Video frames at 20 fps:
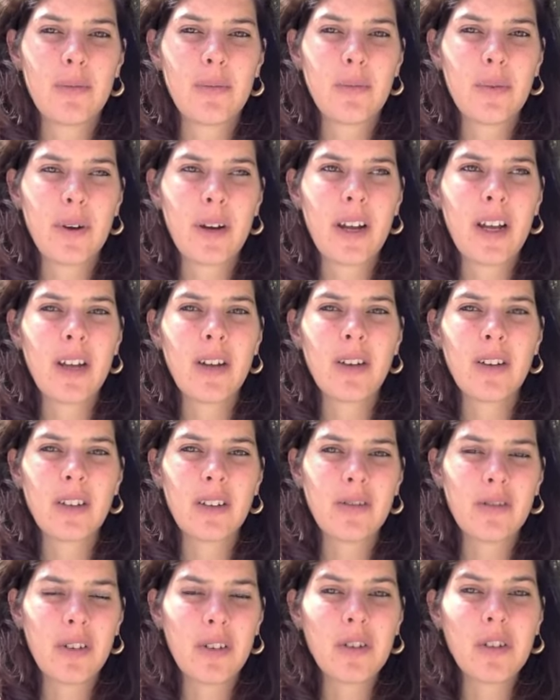pray or
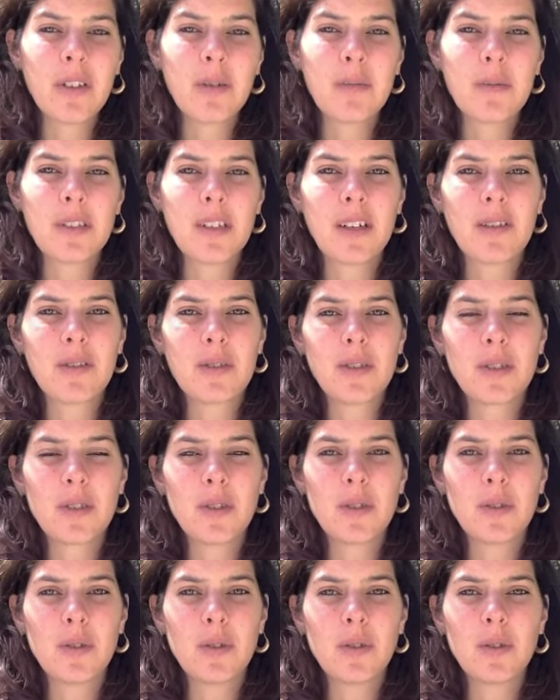devote themselves
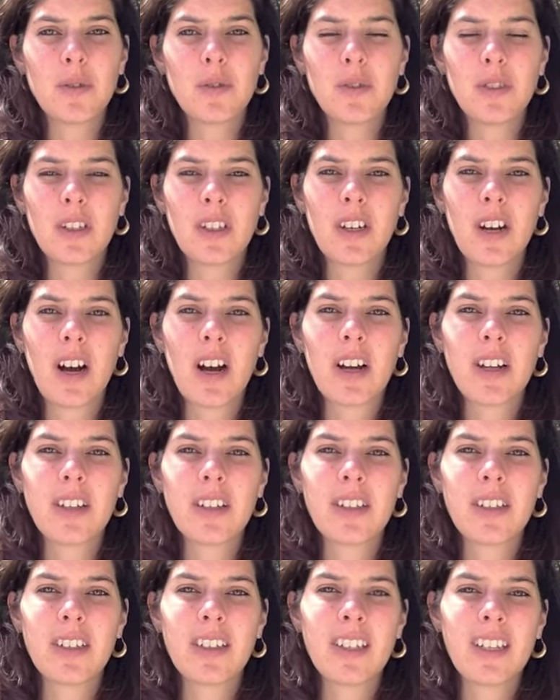to the god
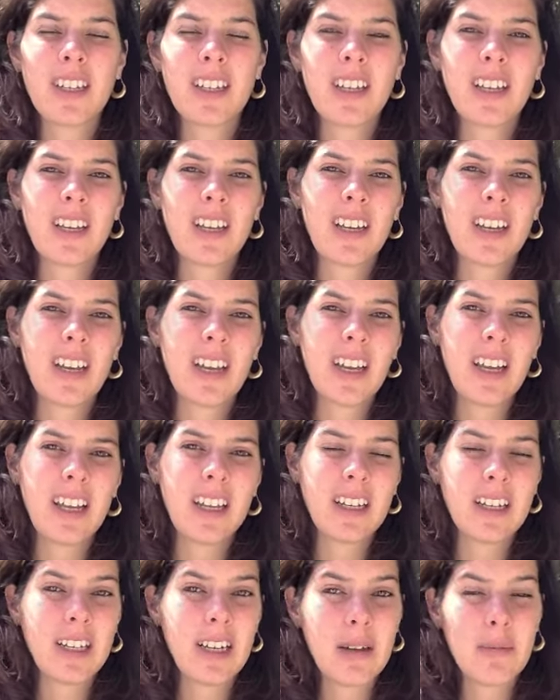
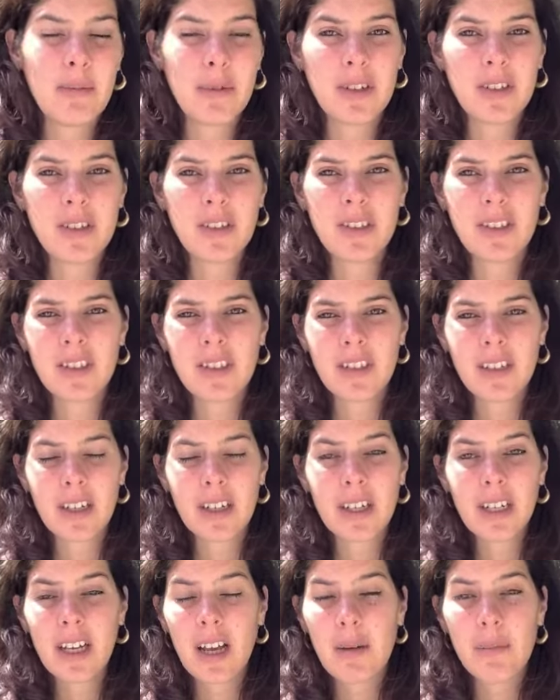in an image.
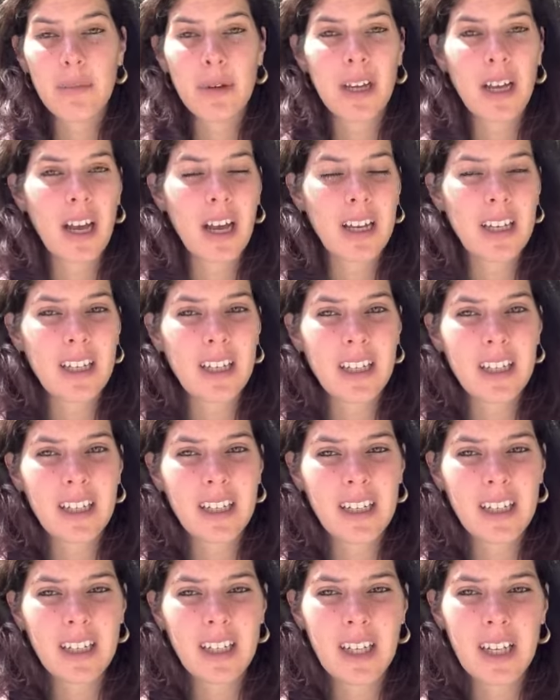And it can be any
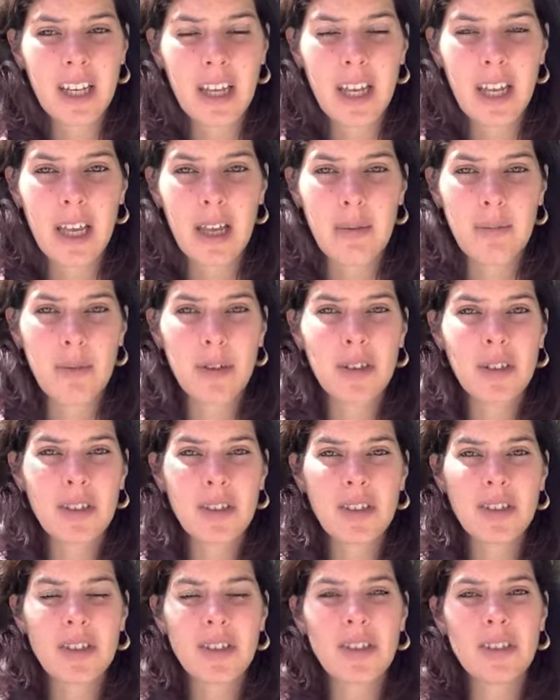
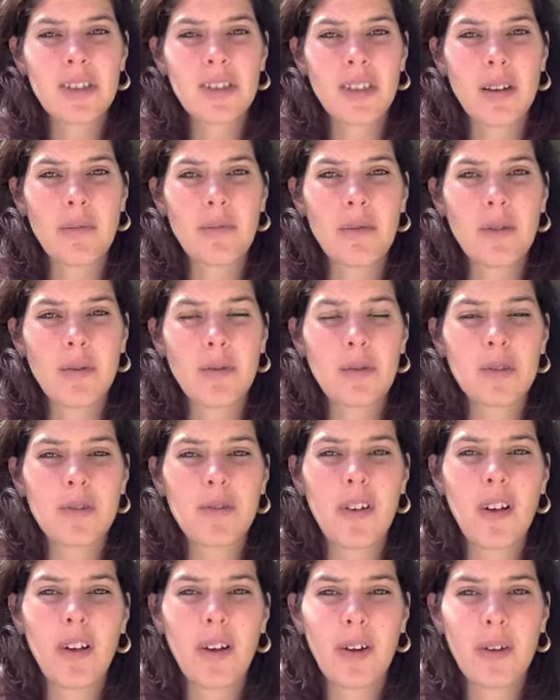image. Some groups
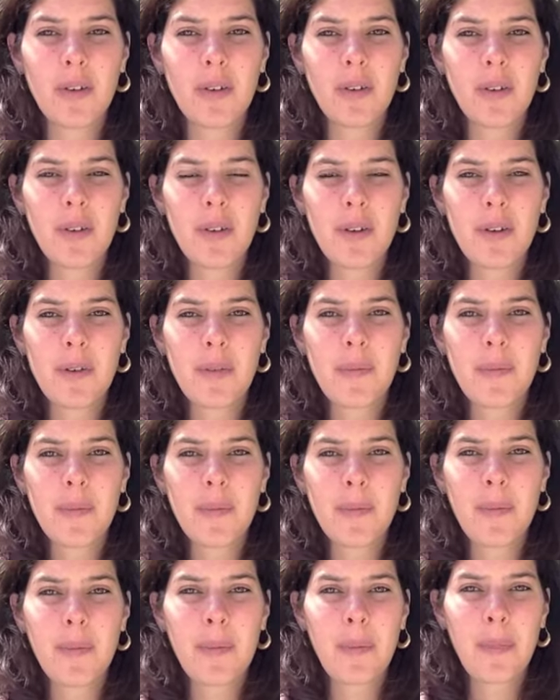follow
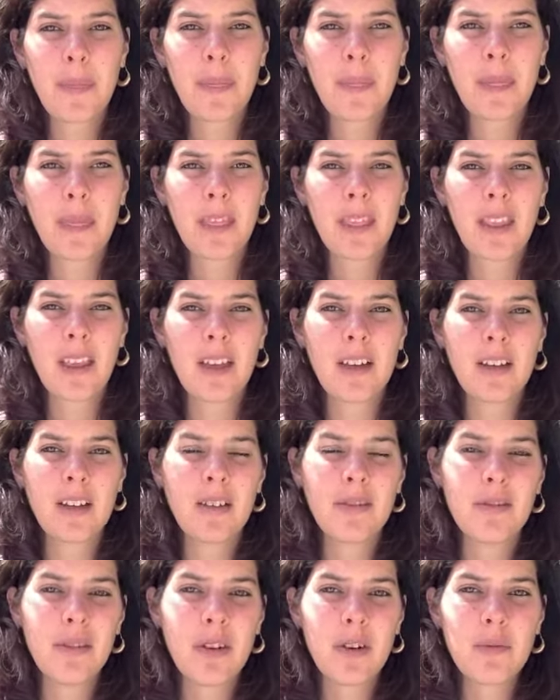and
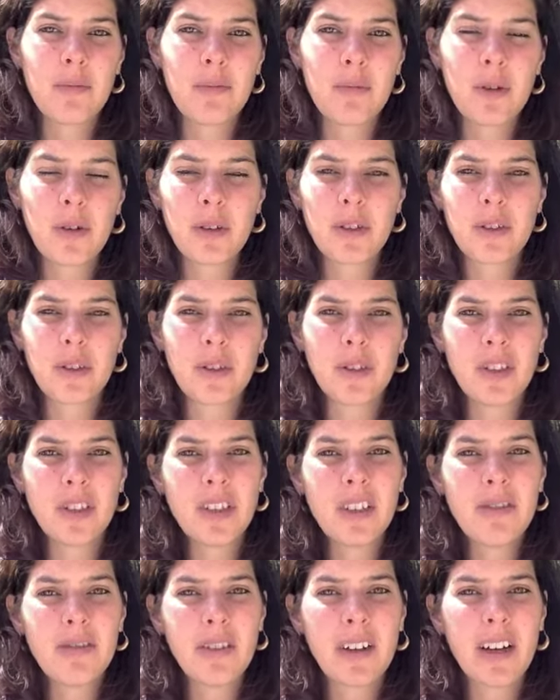devote more to
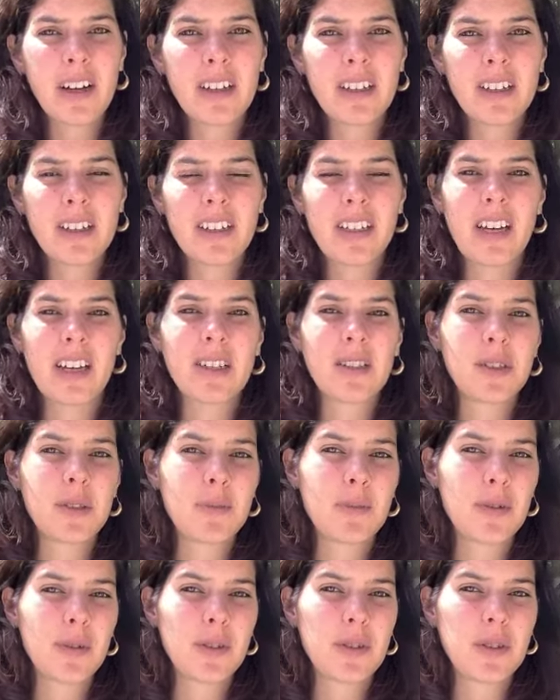Shiva, others
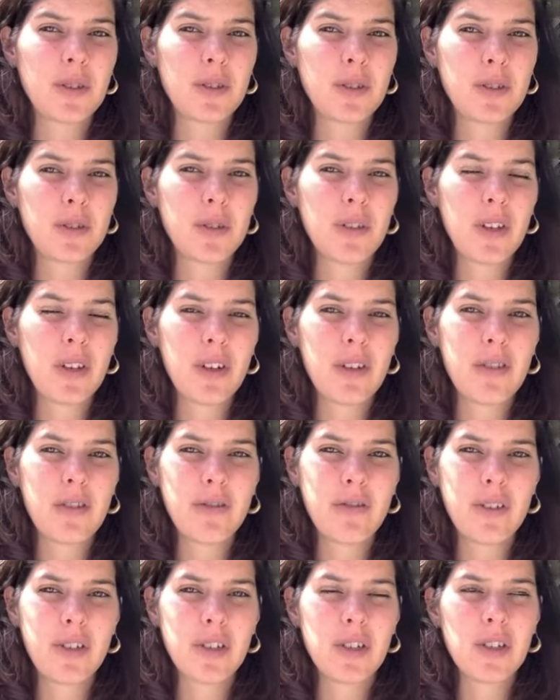more to
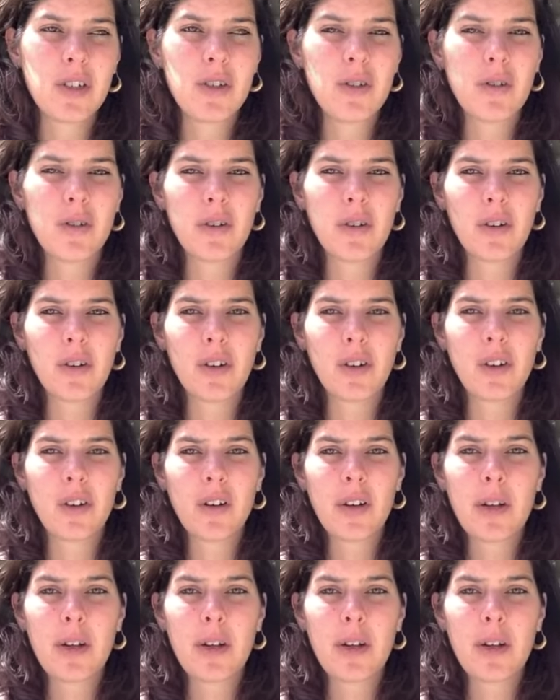Vishnu, or